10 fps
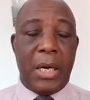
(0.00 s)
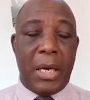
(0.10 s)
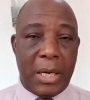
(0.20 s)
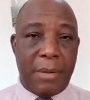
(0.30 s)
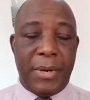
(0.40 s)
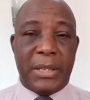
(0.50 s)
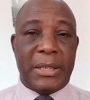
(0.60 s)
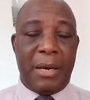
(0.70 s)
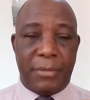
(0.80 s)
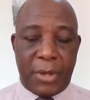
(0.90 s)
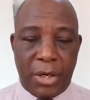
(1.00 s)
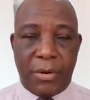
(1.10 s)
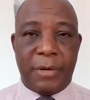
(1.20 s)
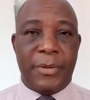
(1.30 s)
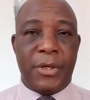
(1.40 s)
In the meantime, the new
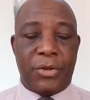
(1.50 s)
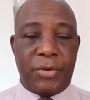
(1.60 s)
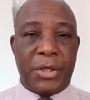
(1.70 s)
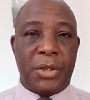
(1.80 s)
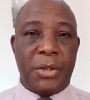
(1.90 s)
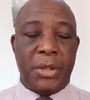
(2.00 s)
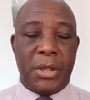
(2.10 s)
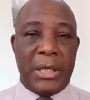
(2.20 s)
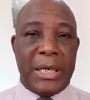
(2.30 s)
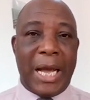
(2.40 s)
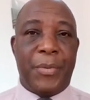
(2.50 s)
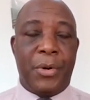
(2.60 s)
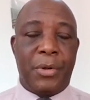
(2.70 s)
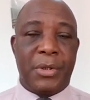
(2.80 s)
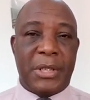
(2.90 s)
administration in
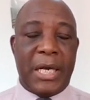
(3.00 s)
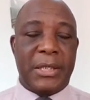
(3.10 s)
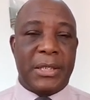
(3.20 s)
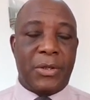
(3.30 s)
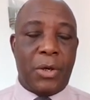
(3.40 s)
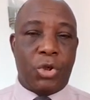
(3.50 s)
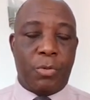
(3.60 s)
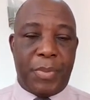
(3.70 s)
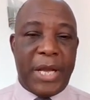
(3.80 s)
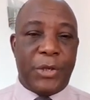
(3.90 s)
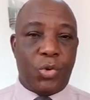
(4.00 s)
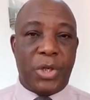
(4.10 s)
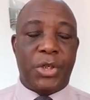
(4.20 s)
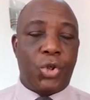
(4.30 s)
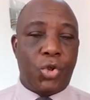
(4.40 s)
Gaborone says it's going to pay
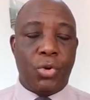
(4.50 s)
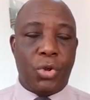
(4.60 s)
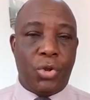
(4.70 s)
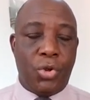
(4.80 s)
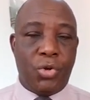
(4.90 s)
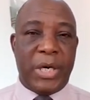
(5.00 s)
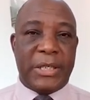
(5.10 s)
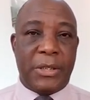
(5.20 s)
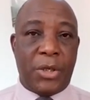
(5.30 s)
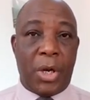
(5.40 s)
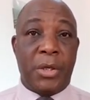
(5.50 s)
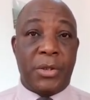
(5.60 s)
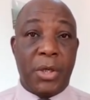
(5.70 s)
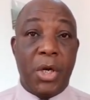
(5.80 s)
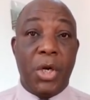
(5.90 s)

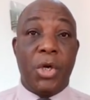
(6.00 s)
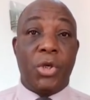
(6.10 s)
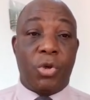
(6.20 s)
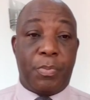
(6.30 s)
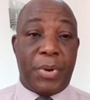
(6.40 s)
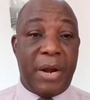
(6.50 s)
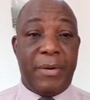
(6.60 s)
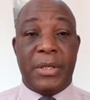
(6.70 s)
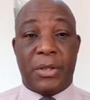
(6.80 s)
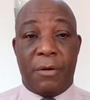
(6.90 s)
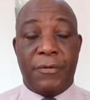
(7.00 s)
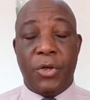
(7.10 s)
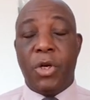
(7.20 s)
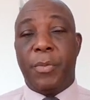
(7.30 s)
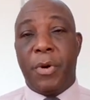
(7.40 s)
$22 to parents of
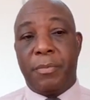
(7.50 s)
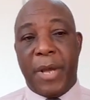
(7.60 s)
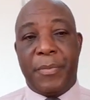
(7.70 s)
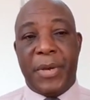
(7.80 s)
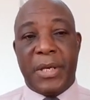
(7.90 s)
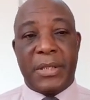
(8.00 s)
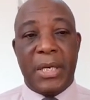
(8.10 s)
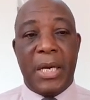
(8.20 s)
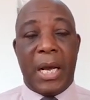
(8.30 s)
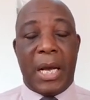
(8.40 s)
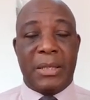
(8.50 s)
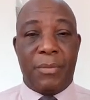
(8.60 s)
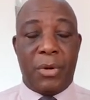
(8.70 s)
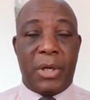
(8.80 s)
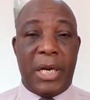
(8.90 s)
newborn babies as a
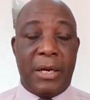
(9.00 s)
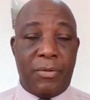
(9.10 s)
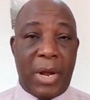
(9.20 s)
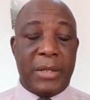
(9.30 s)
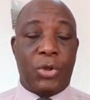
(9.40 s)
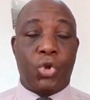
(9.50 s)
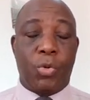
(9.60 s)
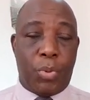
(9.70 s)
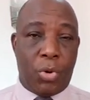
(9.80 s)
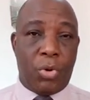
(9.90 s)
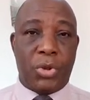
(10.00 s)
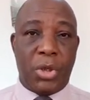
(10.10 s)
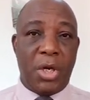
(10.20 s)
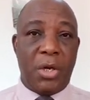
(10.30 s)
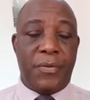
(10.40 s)
monthly grant to support
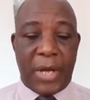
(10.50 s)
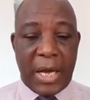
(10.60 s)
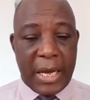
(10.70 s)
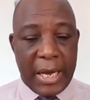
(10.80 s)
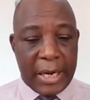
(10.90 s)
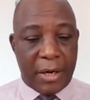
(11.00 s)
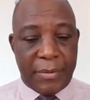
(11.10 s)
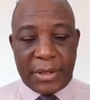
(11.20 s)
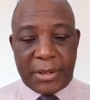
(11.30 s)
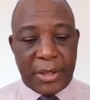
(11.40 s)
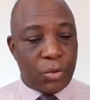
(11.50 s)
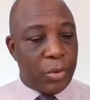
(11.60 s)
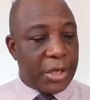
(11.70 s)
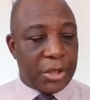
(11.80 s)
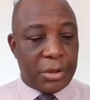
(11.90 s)
their economic
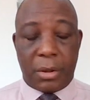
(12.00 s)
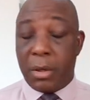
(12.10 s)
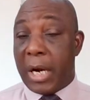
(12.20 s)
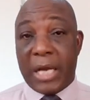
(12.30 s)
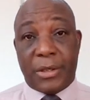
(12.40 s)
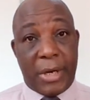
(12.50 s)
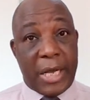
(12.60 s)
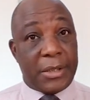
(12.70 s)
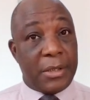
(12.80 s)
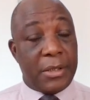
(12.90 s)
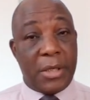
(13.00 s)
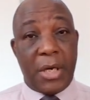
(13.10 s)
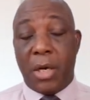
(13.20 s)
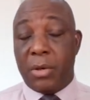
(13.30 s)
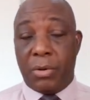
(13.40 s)
situation. Congratulations.
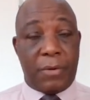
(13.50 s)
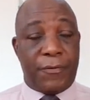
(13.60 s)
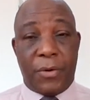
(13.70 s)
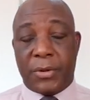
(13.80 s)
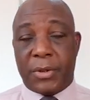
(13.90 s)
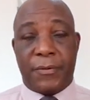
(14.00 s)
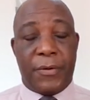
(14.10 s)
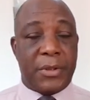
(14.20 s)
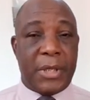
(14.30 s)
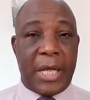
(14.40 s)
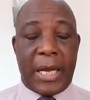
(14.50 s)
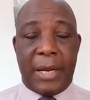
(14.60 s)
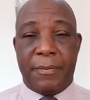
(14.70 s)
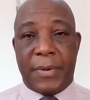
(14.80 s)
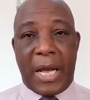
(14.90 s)
You folks there
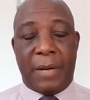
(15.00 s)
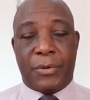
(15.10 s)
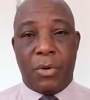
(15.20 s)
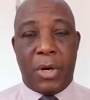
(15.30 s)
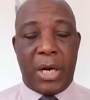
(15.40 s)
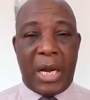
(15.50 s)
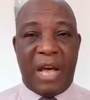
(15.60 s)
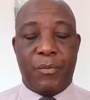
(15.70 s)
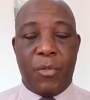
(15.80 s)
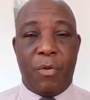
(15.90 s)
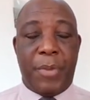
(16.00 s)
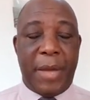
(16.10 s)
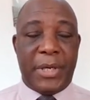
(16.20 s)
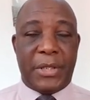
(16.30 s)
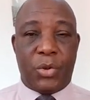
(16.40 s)
can perhaps go on and have more
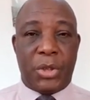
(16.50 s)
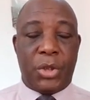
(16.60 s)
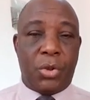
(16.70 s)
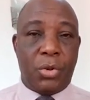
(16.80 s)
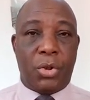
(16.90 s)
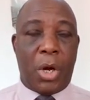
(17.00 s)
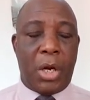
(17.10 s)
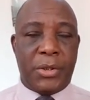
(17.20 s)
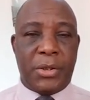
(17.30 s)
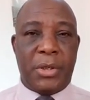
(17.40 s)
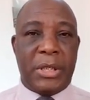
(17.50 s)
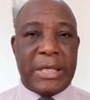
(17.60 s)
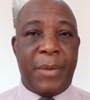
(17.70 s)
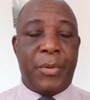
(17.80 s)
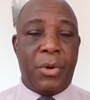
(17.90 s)
babies. $22 on the
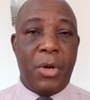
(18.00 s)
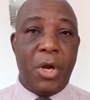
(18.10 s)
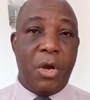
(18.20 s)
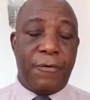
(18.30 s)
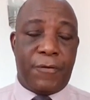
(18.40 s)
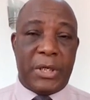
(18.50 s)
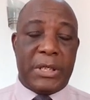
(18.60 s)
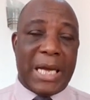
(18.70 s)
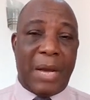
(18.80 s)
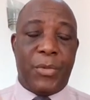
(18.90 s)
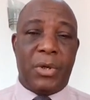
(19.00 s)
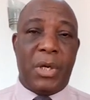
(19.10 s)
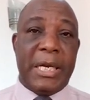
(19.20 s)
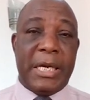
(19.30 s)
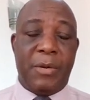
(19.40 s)
table for the diamond
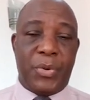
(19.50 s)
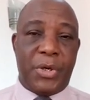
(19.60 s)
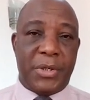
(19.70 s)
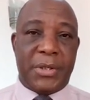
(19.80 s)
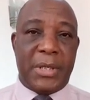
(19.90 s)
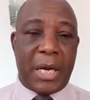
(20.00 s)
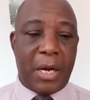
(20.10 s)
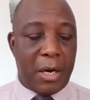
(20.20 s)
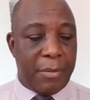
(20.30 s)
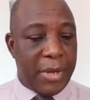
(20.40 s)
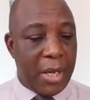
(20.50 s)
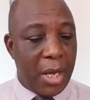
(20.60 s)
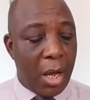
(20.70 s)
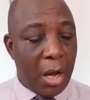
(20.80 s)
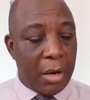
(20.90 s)
bleeding producing economy
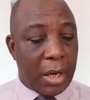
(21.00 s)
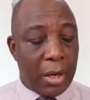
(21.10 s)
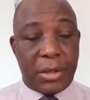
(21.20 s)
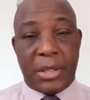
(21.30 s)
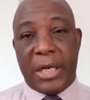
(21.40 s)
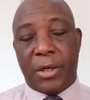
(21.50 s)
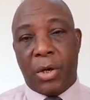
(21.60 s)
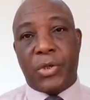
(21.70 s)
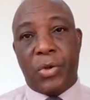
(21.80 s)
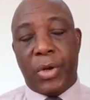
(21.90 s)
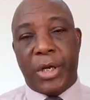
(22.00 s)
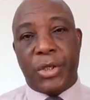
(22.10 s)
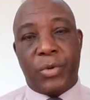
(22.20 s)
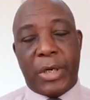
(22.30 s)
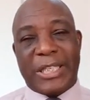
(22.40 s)
on the continent, also
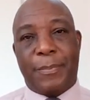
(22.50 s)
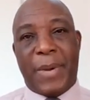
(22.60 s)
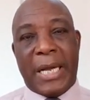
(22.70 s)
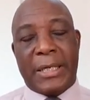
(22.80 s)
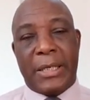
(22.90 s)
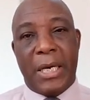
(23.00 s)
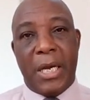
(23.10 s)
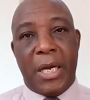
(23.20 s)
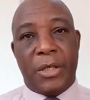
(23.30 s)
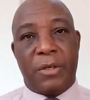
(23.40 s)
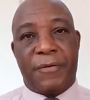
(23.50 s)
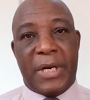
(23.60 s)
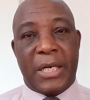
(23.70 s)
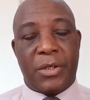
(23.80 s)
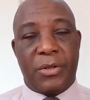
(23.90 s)
looking to expand into
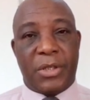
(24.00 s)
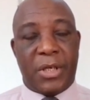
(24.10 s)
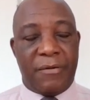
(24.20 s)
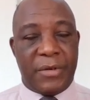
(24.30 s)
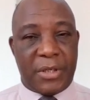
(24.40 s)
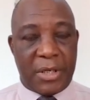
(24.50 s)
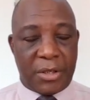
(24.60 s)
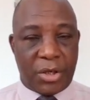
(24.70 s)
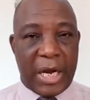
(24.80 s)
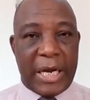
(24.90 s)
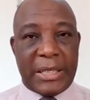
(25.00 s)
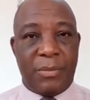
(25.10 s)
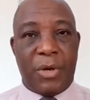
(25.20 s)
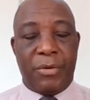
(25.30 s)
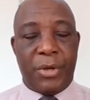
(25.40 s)
financial services,
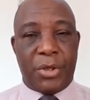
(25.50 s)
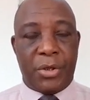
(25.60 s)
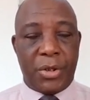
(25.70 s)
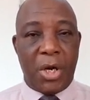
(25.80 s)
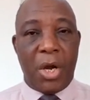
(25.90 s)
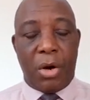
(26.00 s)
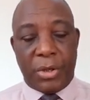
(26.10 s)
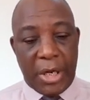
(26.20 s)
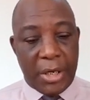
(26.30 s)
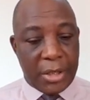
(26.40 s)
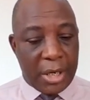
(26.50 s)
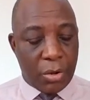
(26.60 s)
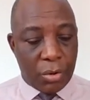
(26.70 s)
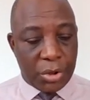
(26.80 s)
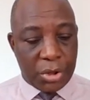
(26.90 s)
targeting Mauritius on the
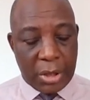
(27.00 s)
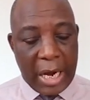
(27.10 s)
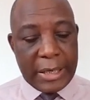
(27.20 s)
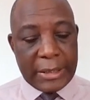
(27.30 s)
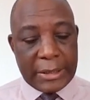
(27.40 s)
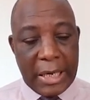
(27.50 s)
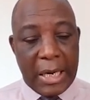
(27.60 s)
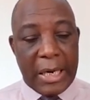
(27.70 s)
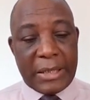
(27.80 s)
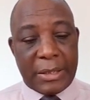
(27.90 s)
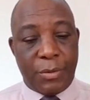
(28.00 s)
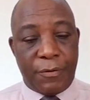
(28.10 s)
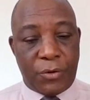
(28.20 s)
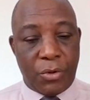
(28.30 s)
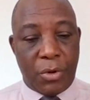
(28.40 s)
Indian Ocean island. Let's
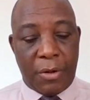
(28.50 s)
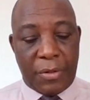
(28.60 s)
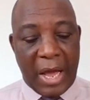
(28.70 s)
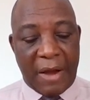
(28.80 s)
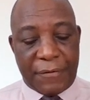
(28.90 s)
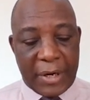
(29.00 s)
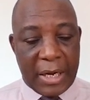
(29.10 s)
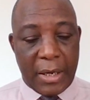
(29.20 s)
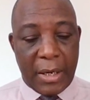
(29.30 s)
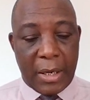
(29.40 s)
move to North Africa.